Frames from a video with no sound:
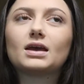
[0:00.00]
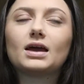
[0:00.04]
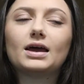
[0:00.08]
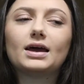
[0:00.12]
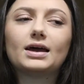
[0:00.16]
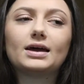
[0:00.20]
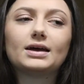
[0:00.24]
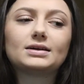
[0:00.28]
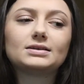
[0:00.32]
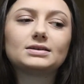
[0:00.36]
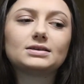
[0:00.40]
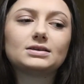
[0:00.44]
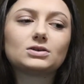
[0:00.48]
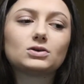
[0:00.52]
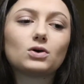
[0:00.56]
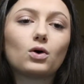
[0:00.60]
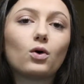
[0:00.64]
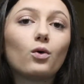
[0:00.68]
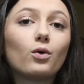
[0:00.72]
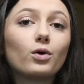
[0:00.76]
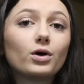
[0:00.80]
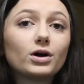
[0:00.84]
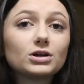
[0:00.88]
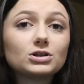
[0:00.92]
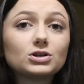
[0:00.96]
And
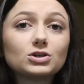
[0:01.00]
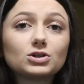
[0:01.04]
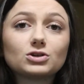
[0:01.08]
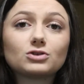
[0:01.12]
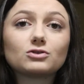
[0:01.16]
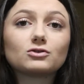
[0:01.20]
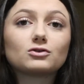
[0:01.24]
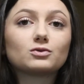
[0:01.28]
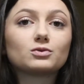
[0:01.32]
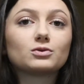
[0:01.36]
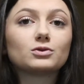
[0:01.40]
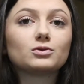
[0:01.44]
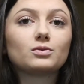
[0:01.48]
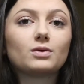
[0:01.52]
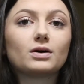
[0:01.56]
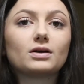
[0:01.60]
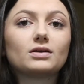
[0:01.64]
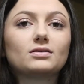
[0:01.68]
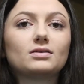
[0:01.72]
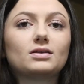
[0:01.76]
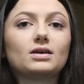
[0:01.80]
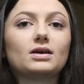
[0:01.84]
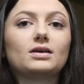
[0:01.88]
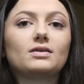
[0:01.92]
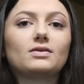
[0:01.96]
oranges were
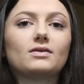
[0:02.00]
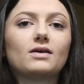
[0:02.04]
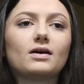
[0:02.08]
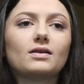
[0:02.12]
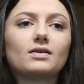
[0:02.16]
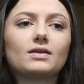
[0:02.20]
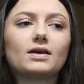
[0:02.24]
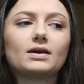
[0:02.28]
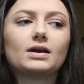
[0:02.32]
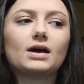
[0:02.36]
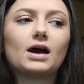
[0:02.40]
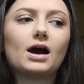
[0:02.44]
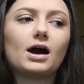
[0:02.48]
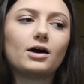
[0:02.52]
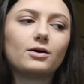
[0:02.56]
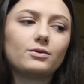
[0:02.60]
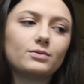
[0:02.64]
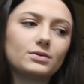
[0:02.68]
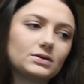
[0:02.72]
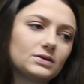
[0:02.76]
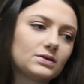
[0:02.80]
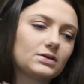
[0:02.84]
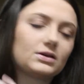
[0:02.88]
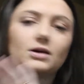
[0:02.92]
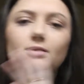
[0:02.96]
one thing that like I
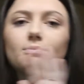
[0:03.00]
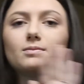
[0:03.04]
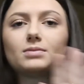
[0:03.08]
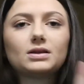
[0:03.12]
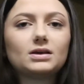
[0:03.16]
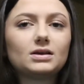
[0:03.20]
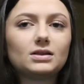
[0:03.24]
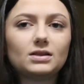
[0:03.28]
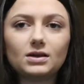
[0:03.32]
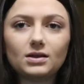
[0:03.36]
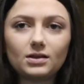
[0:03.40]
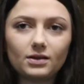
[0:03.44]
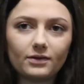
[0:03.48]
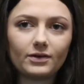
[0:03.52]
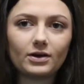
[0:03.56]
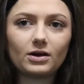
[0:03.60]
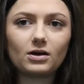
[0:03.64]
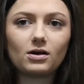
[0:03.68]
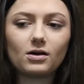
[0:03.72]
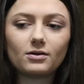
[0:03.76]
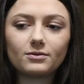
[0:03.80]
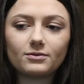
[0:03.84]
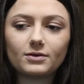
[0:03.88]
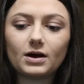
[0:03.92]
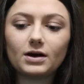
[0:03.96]
was completely living
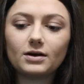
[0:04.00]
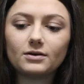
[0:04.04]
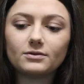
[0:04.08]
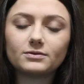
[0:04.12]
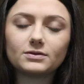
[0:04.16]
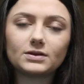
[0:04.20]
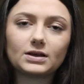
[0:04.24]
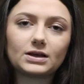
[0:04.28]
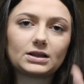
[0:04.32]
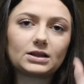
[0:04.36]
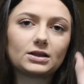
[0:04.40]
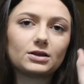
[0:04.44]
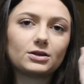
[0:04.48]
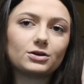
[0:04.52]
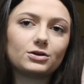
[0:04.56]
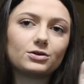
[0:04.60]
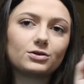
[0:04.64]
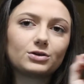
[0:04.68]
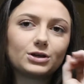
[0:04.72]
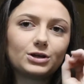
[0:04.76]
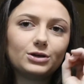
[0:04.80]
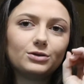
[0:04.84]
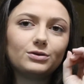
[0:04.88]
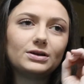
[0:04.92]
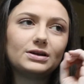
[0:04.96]
off of, like the little
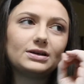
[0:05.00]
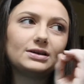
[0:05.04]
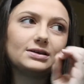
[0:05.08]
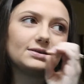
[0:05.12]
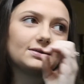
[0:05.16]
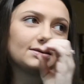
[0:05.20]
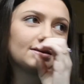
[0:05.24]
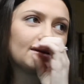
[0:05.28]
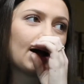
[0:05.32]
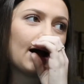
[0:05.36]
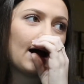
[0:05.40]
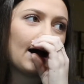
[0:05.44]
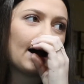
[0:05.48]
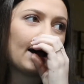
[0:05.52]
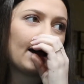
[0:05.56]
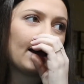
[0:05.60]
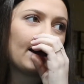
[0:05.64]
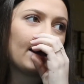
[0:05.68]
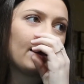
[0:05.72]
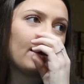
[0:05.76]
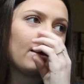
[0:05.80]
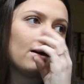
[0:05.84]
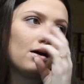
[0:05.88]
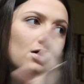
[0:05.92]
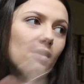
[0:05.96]
cuties.
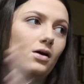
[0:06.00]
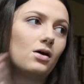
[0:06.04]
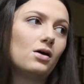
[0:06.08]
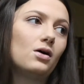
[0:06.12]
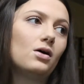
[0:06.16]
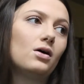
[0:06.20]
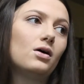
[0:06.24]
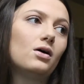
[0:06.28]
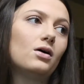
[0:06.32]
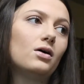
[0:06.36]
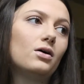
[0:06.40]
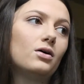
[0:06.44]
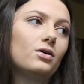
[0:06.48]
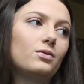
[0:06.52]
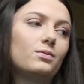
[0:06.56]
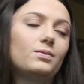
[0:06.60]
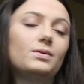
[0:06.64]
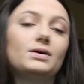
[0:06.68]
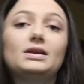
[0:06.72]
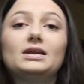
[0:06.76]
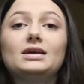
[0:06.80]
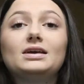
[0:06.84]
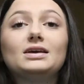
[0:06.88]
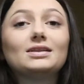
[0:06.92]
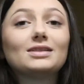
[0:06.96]
I
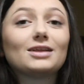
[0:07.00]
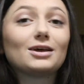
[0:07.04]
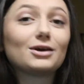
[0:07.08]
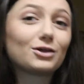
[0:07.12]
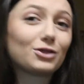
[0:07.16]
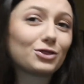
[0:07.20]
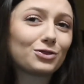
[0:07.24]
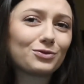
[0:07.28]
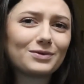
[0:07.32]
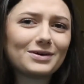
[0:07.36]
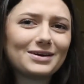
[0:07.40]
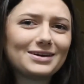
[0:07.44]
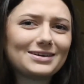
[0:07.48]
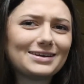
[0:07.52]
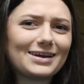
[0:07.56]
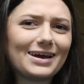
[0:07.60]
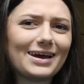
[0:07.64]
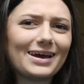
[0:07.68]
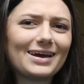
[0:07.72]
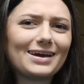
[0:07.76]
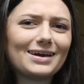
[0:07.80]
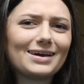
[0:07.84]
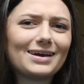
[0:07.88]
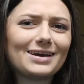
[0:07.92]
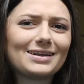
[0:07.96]
would eat like 3 a
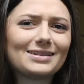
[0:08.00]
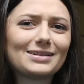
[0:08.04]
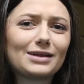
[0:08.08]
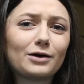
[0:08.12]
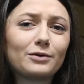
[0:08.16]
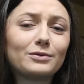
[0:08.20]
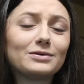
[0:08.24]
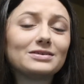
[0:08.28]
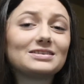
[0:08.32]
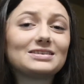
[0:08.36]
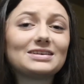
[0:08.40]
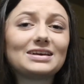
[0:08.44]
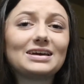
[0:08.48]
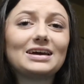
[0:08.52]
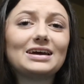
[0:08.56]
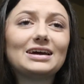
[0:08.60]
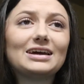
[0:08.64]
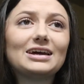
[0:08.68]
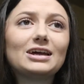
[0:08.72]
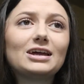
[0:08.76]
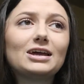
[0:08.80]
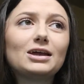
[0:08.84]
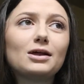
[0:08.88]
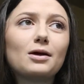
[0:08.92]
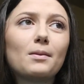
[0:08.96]
day and that was
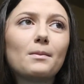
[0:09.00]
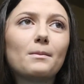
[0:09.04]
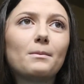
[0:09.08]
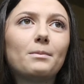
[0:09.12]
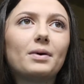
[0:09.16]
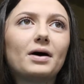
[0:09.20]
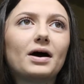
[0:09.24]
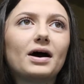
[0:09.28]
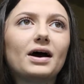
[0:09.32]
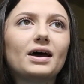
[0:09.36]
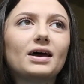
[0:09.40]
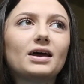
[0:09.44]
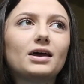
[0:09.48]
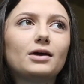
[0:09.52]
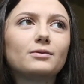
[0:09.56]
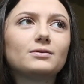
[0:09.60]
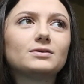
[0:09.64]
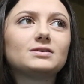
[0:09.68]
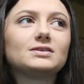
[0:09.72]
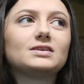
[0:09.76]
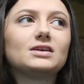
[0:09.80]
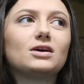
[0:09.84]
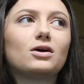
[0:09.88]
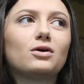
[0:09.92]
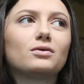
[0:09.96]
it, but it
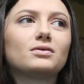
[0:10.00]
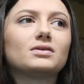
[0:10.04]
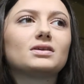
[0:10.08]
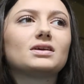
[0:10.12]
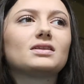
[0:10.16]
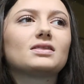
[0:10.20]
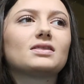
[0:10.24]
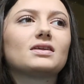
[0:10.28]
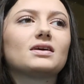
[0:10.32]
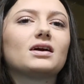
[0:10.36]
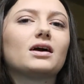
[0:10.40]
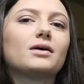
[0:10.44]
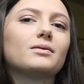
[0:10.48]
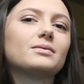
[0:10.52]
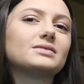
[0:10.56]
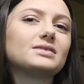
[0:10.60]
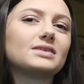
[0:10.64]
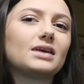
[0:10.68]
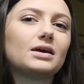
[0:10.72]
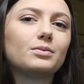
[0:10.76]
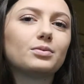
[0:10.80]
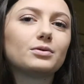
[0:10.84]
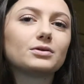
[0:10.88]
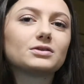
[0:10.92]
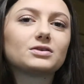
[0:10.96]
was the only thing I was
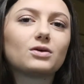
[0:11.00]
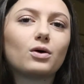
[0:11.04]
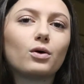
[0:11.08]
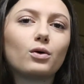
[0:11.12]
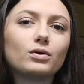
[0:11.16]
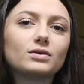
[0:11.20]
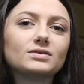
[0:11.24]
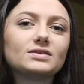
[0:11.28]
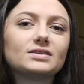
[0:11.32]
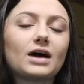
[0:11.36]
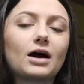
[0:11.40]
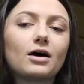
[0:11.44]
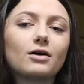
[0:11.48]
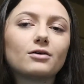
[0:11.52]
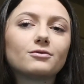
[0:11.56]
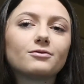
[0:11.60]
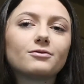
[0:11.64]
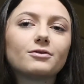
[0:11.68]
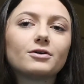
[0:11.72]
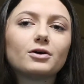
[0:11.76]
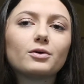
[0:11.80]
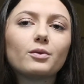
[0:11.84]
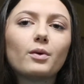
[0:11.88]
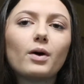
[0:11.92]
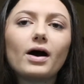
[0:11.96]
able to hold down
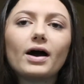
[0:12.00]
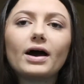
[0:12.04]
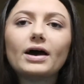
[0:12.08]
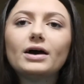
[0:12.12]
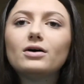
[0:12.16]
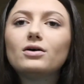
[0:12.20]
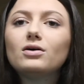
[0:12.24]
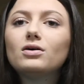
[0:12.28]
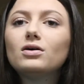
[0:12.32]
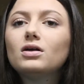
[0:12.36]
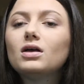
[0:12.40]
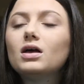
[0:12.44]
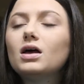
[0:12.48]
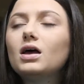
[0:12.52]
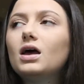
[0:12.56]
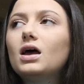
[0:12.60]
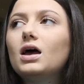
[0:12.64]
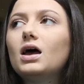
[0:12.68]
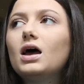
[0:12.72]
for a while.